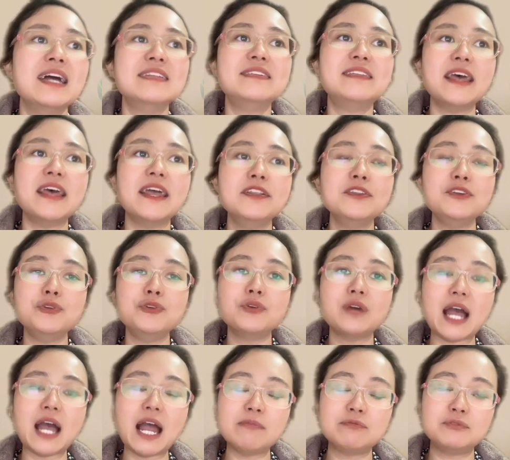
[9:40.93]
then
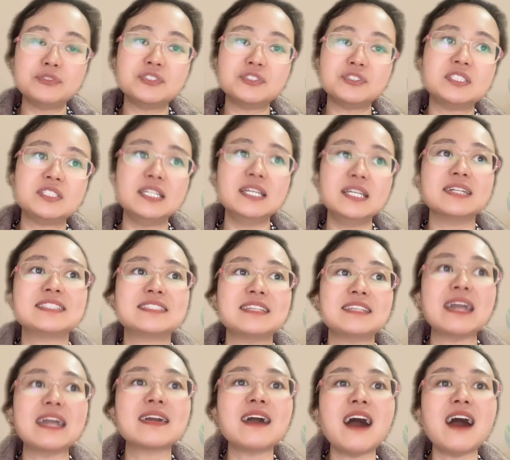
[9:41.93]
you have to see a
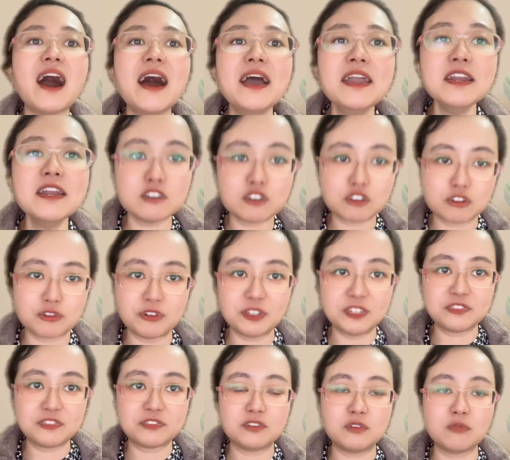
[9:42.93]

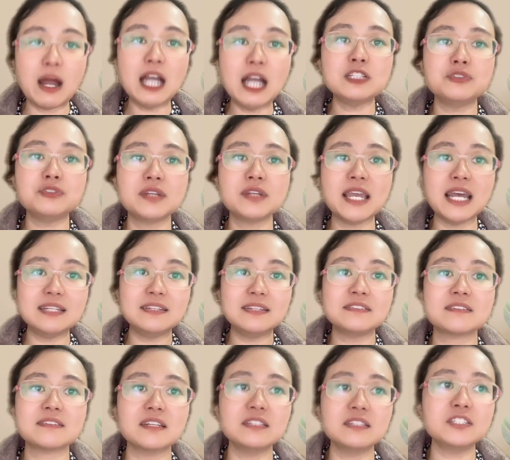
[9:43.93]
psychiatrist, right, to get
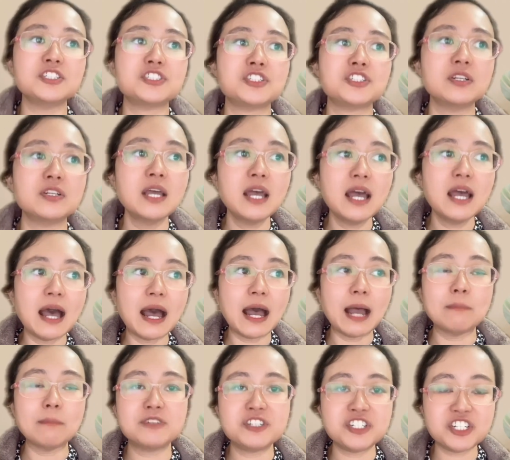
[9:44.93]
this condition
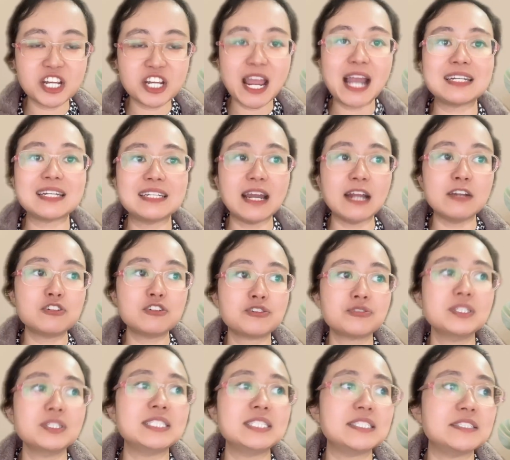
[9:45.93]
checked and
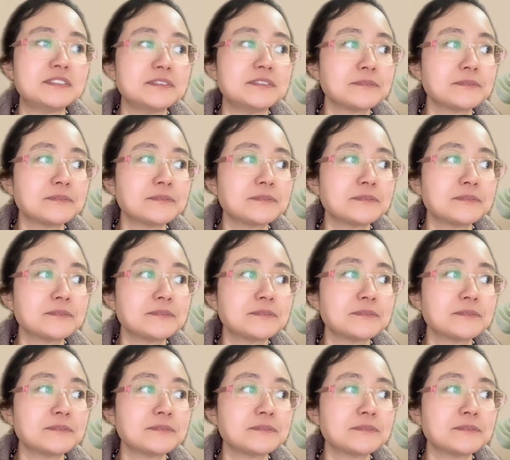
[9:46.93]
treated.